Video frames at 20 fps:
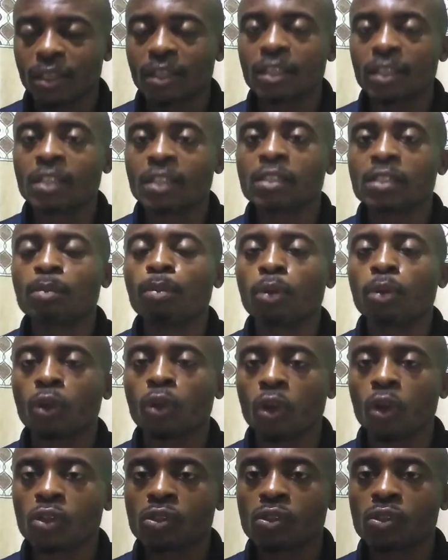it
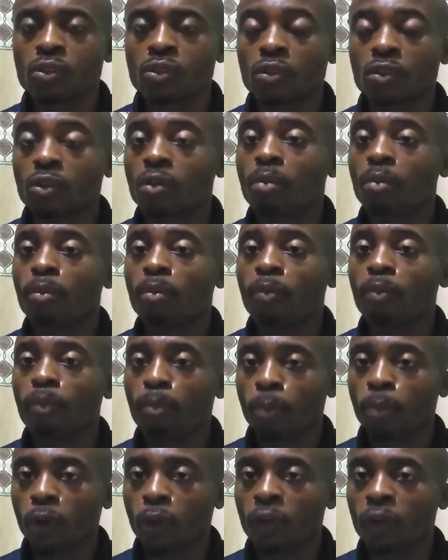blocks
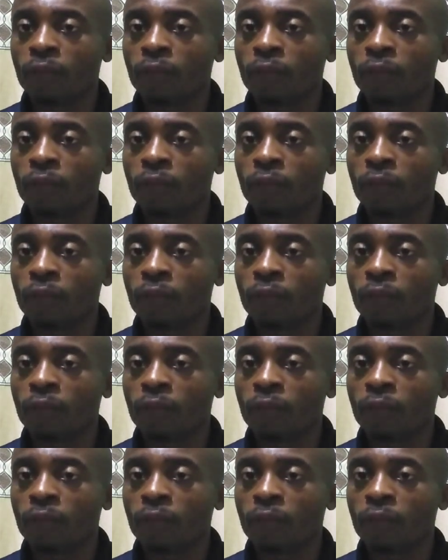blood